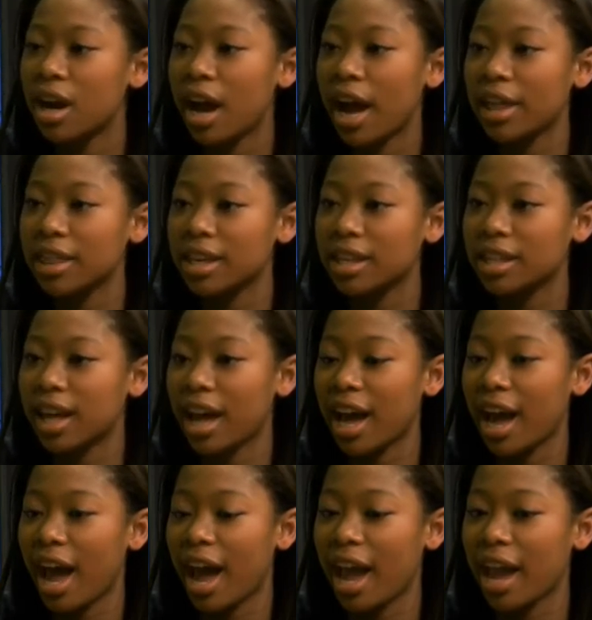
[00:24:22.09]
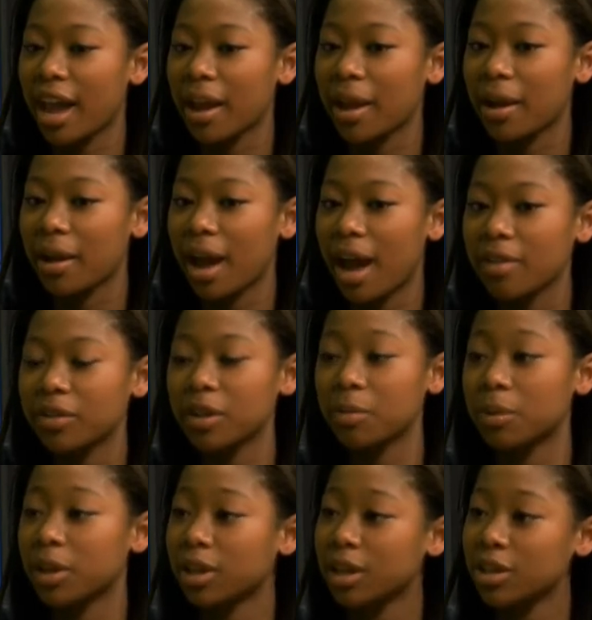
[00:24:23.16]
I think that I have the
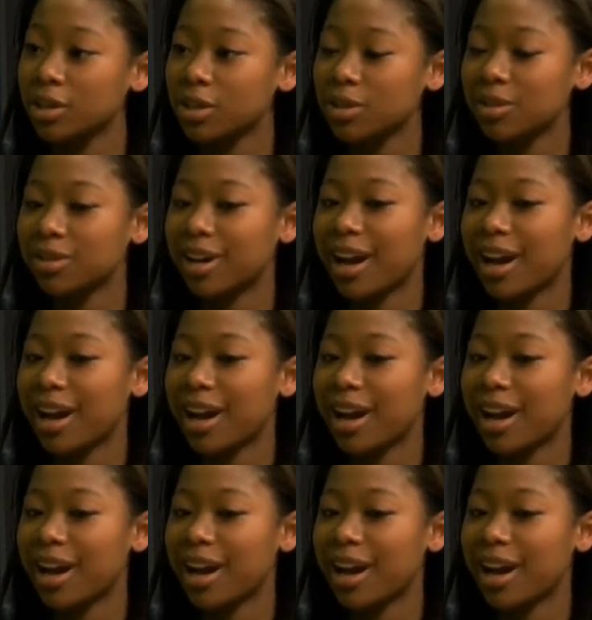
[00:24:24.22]
ability to.